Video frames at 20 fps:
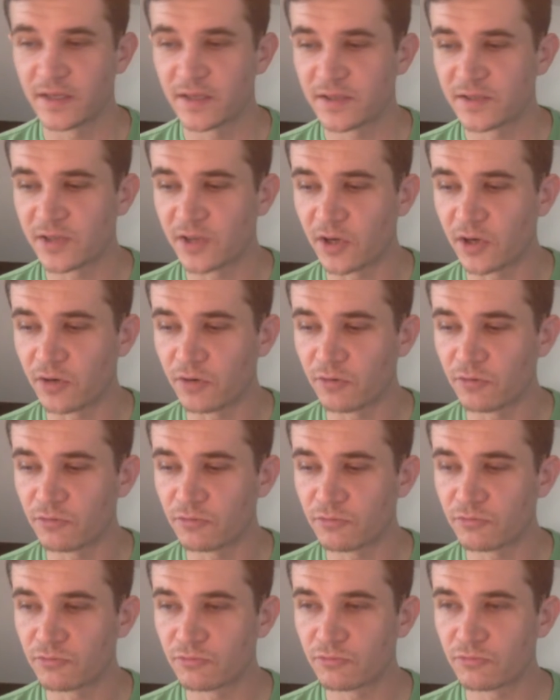So
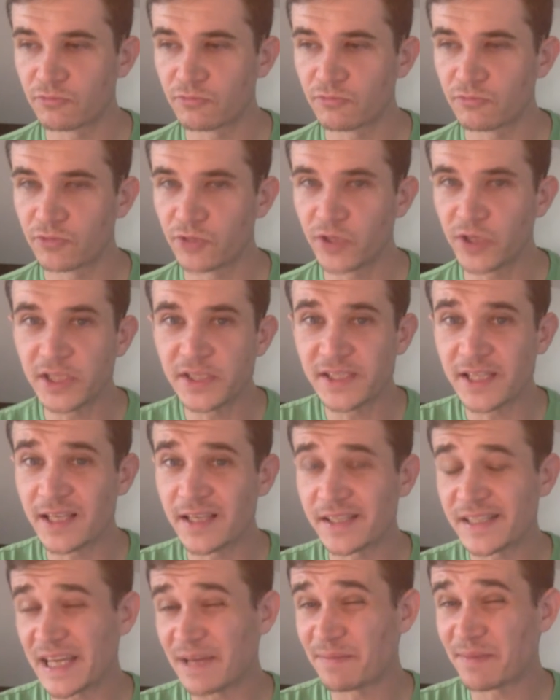you could say
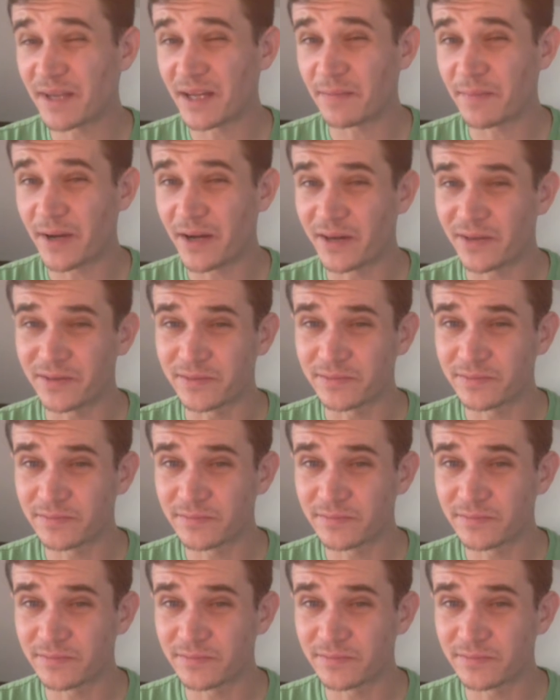the same thing about